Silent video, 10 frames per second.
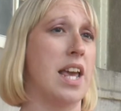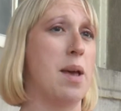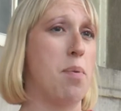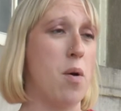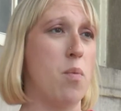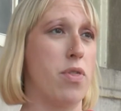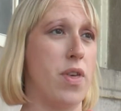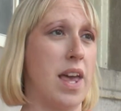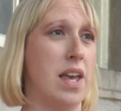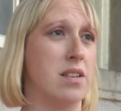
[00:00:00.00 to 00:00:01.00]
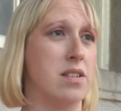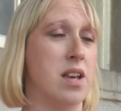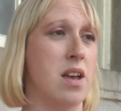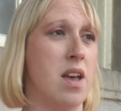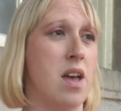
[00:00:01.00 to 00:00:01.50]
keep up with things
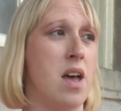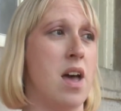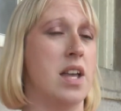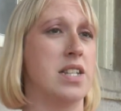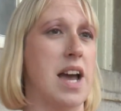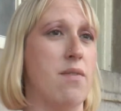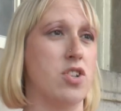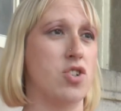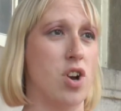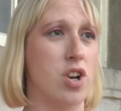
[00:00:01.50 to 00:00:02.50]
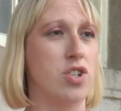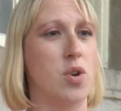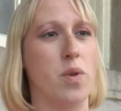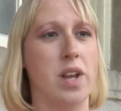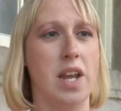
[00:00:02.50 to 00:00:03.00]
and to have a
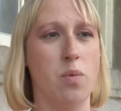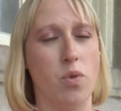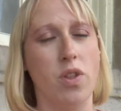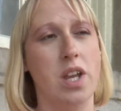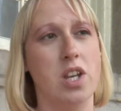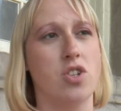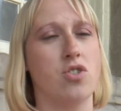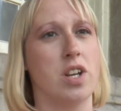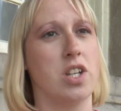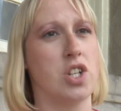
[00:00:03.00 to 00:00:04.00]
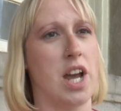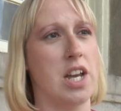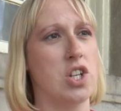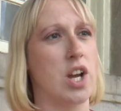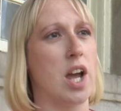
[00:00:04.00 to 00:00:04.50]
structure when the industry is
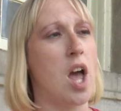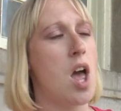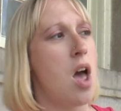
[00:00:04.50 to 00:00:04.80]
changing.